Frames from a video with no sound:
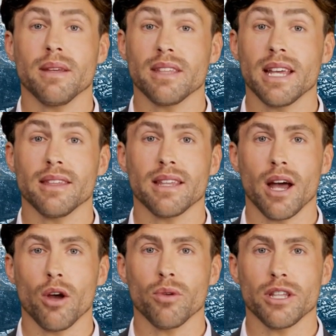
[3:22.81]
Take the
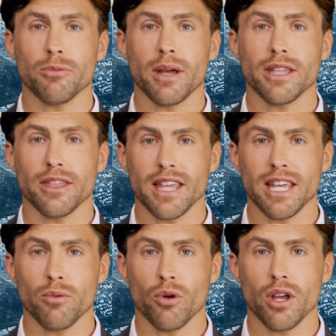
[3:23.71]
Ulriksbanen
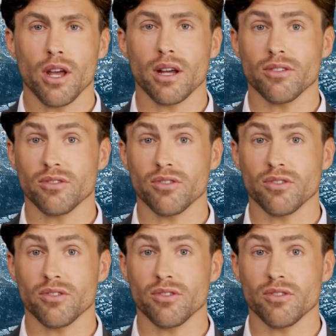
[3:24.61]
cable car to